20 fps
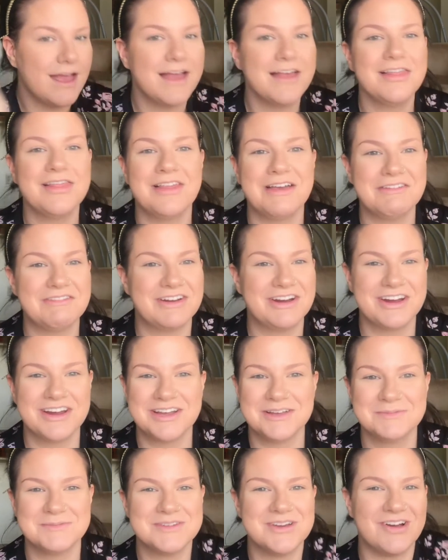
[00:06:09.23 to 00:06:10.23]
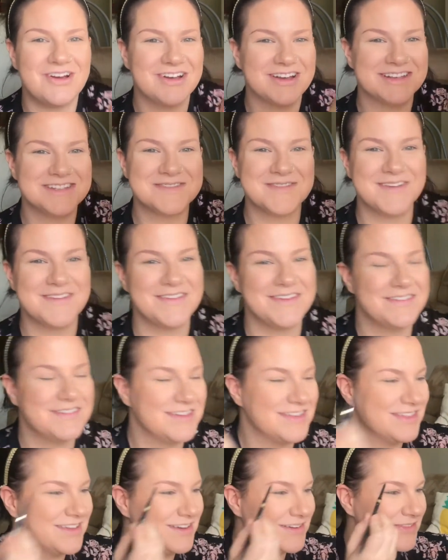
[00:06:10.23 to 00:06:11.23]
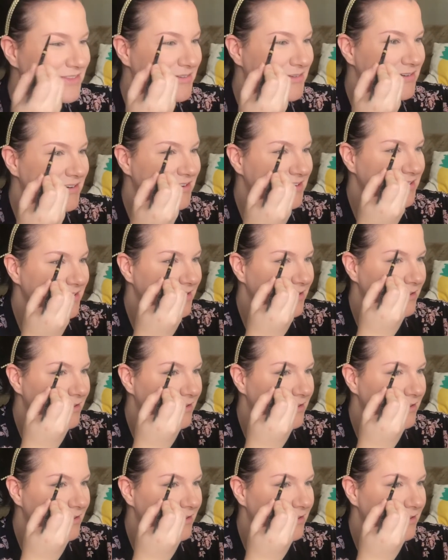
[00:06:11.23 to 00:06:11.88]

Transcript: I love hearing him talk. It's my favorite thing in the world.